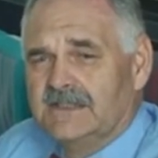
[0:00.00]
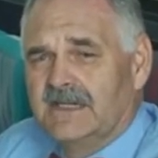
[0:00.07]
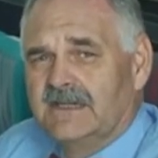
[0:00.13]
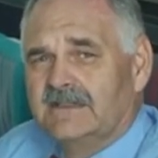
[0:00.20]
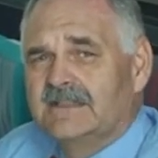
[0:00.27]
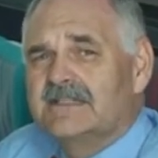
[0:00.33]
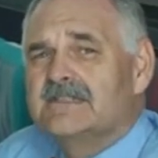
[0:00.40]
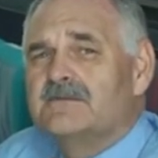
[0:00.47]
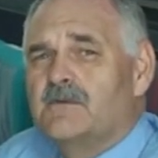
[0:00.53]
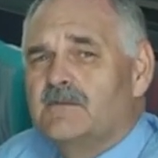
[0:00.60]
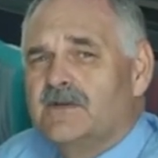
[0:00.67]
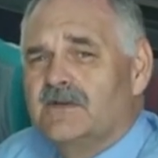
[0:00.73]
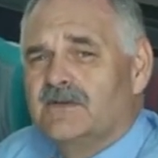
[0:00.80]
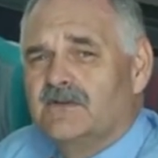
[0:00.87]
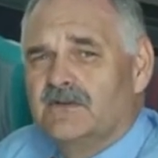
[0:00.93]
And this is what
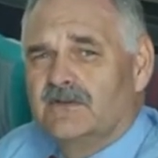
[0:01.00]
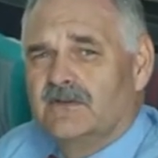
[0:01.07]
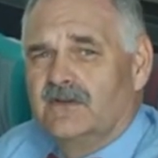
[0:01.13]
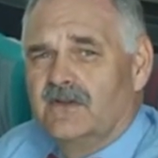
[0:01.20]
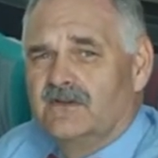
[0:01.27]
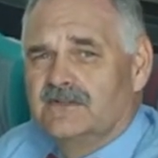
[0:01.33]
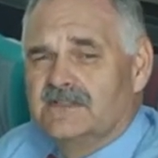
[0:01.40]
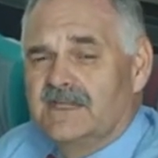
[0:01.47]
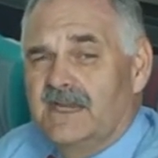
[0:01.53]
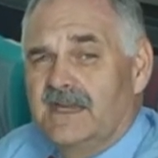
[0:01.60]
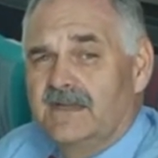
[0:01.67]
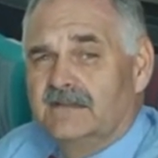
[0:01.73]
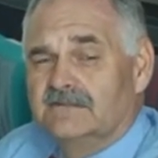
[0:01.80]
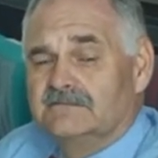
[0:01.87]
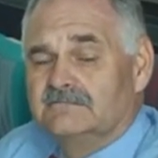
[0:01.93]
we call the long
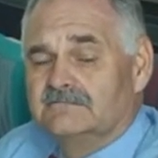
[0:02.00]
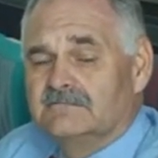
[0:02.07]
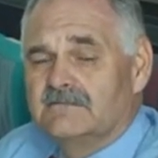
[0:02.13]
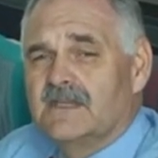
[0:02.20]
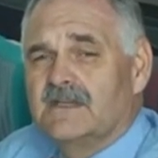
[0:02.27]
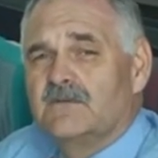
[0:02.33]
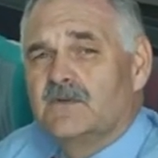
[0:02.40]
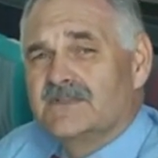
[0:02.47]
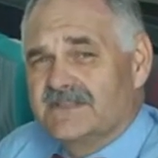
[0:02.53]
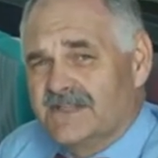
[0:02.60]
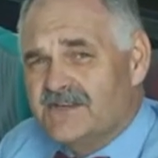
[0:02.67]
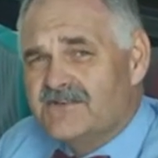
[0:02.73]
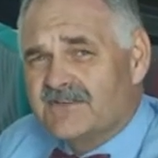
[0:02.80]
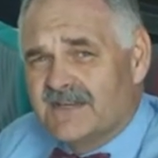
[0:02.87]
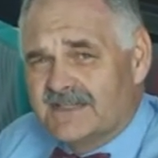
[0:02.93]
tail. What's
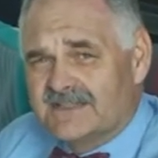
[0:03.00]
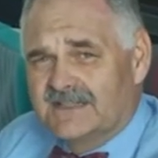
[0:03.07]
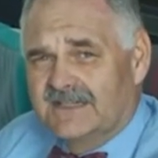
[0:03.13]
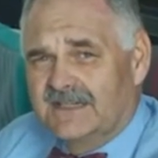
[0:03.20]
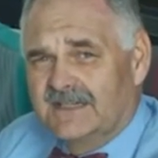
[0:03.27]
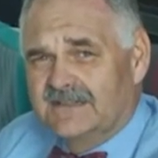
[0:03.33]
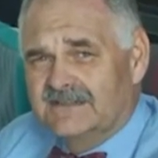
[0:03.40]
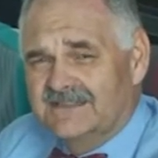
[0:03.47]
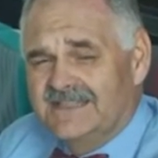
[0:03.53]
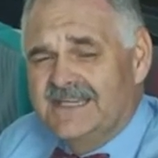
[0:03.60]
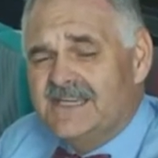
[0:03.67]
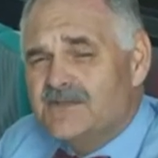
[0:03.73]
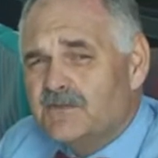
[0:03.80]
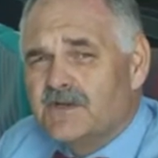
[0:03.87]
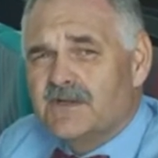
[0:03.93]
interesting is that
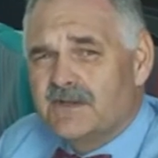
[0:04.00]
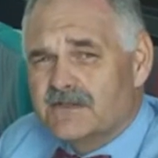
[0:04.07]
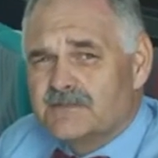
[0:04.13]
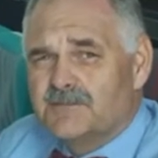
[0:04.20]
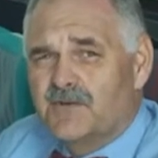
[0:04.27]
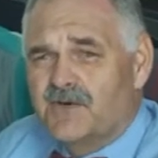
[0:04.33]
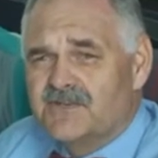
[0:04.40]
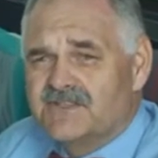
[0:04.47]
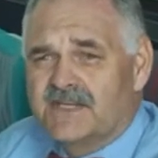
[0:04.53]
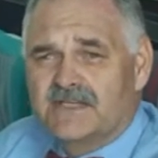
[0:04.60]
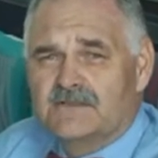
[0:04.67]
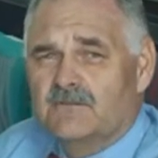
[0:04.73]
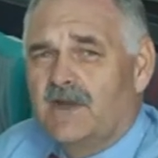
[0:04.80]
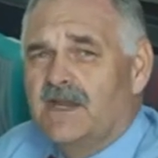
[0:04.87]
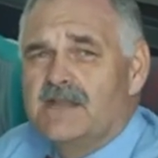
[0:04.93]
each one of those
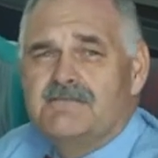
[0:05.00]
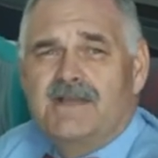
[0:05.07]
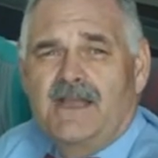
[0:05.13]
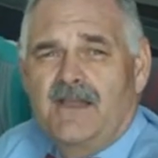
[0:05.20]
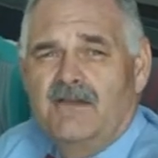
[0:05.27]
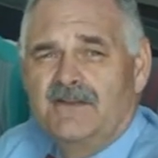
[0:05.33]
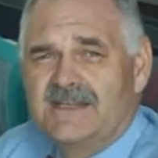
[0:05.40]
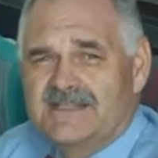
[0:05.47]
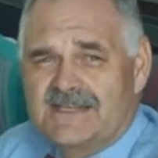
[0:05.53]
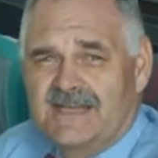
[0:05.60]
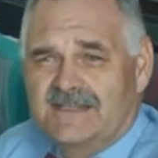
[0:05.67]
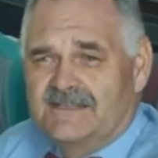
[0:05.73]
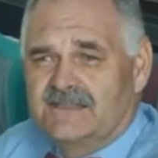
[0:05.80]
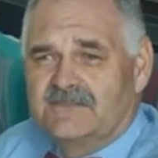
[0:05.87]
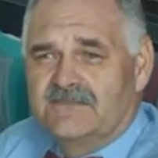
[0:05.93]
projects, while it might only
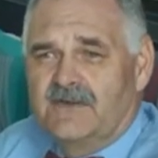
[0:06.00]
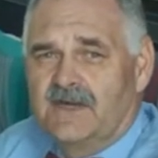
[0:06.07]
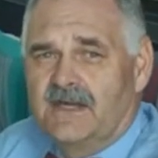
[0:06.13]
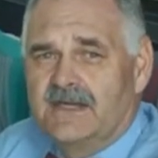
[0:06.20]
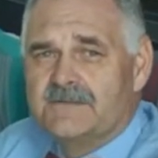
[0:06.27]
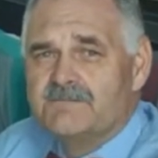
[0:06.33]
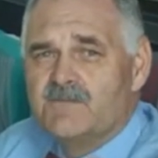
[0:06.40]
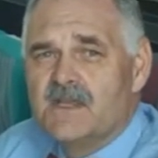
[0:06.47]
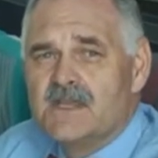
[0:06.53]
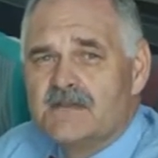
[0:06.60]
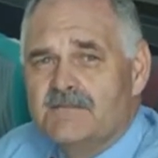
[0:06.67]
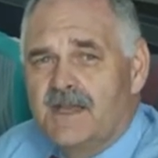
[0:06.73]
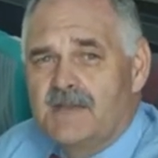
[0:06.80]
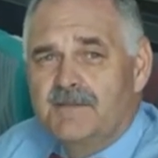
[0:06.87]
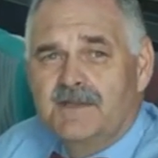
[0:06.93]
satisfy
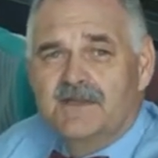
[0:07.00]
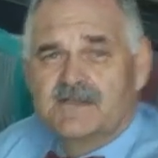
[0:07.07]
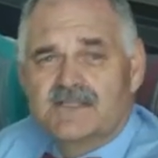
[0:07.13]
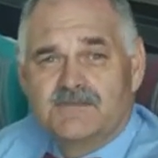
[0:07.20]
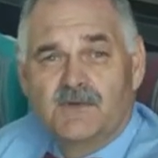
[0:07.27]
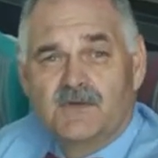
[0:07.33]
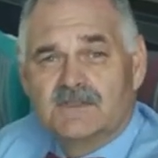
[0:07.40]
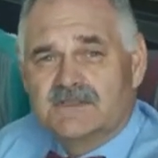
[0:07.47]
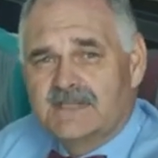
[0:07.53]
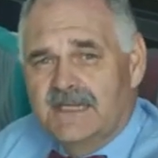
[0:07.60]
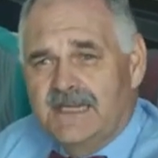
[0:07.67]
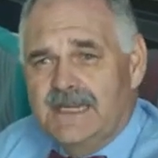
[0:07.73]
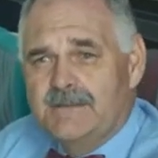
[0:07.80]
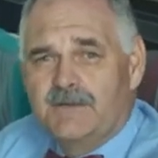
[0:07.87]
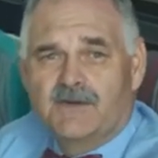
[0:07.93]
maybe a small
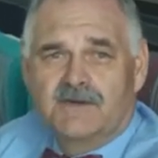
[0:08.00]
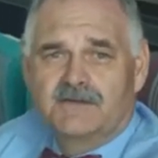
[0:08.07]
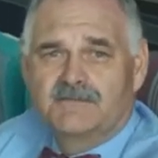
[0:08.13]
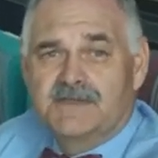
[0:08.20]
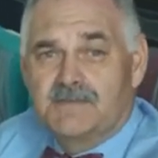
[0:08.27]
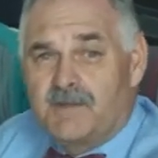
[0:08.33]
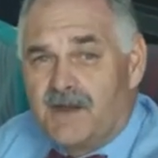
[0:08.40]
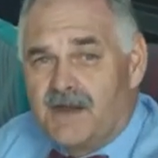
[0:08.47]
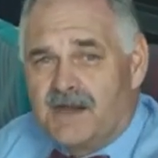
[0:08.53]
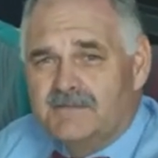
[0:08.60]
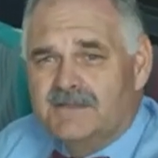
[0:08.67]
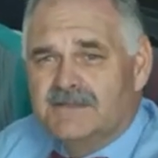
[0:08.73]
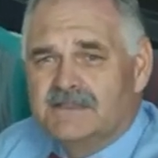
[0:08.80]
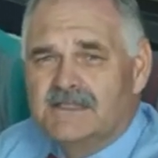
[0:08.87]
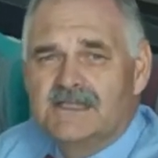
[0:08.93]
team or a
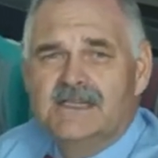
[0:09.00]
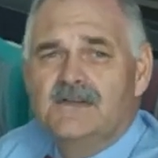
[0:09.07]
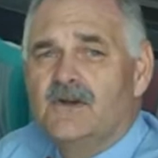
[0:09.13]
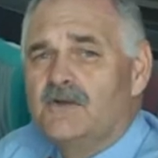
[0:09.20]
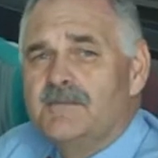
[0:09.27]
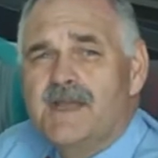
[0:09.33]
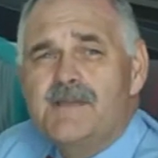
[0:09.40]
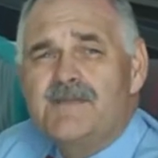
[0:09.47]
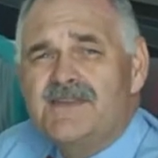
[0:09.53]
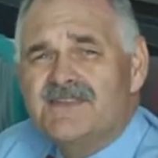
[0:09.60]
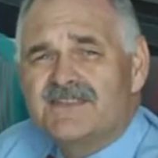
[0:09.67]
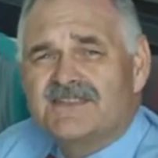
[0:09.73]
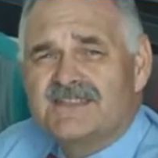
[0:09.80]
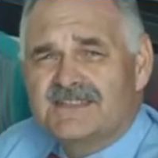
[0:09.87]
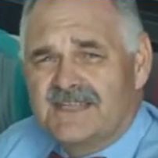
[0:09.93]
department, or maybe
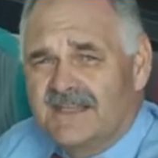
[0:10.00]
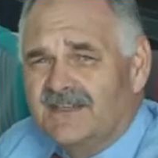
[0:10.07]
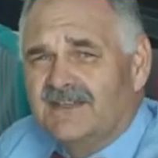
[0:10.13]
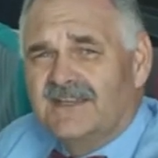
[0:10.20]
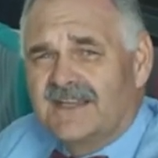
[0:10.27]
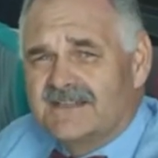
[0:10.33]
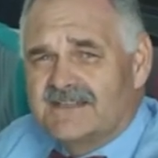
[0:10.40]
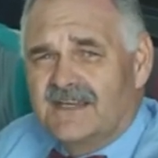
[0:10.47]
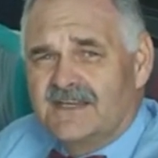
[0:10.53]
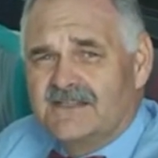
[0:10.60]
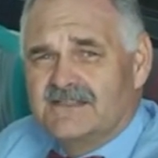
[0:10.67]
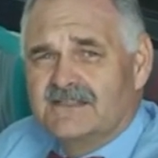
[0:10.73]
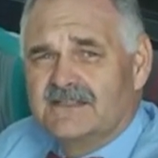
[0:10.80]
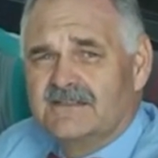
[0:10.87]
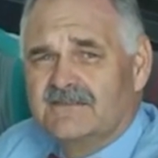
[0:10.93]
just a single
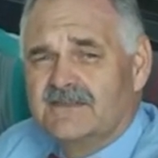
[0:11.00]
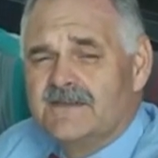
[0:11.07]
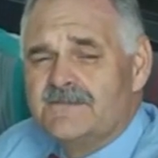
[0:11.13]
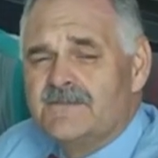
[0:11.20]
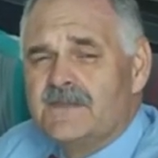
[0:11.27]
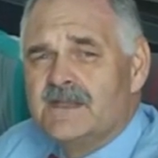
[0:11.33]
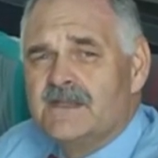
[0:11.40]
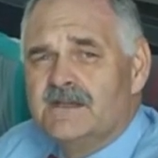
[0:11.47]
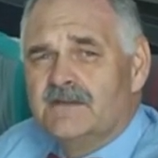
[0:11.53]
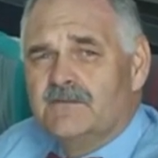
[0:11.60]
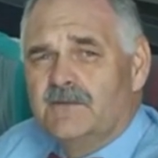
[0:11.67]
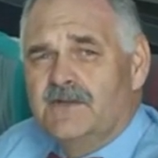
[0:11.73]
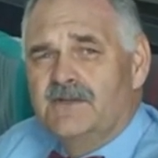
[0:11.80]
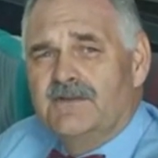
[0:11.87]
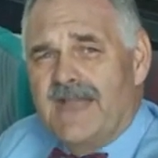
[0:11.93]
executive,
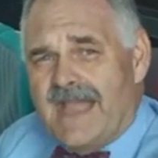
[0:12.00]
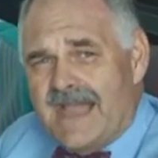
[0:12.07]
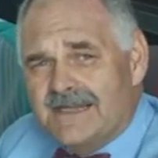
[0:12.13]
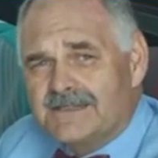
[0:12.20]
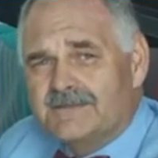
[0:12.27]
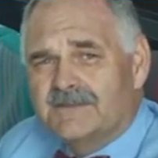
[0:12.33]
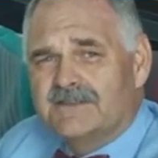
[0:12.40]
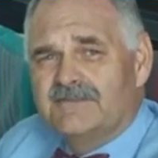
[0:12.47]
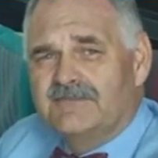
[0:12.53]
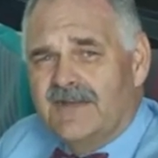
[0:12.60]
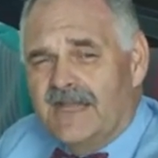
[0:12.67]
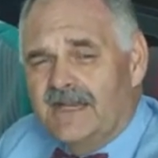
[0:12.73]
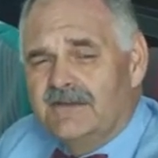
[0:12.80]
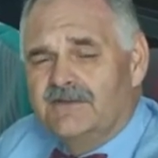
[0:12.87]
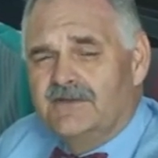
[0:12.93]
when you add up the
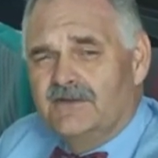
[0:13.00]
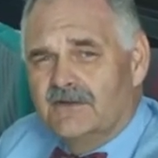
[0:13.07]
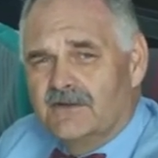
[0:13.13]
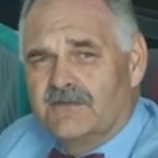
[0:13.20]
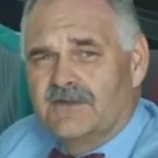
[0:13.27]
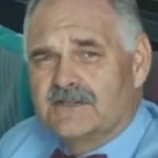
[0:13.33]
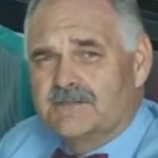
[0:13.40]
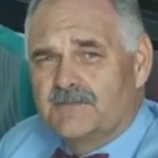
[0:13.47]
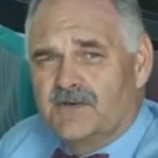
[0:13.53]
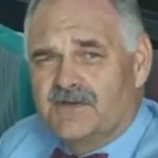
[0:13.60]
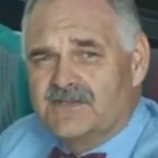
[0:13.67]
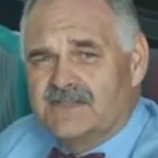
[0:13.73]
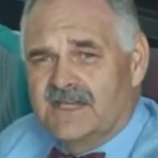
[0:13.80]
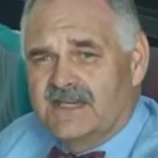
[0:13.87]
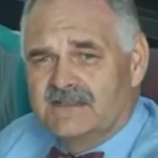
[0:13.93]
value in all of those
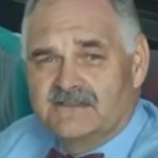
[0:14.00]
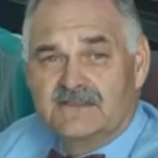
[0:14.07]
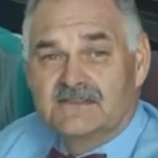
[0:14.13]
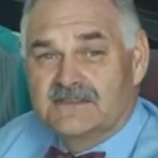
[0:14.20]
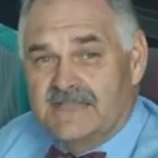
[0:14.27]
projects, those